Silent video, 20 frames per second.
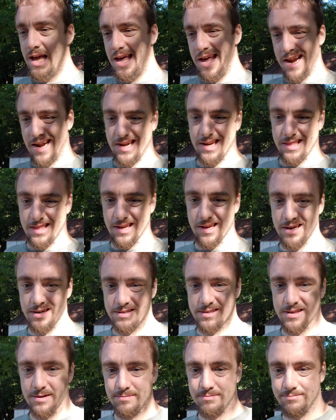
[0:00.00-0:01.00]
and anything
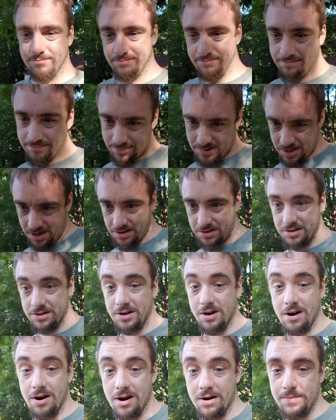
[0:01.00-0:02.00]
else that scares the
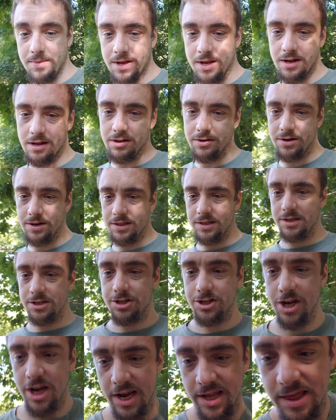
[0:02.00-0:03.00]
tar out of me, including this
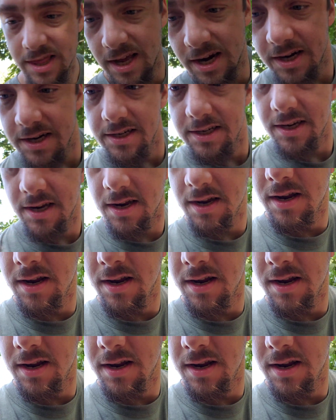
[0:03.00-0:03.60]
chain that is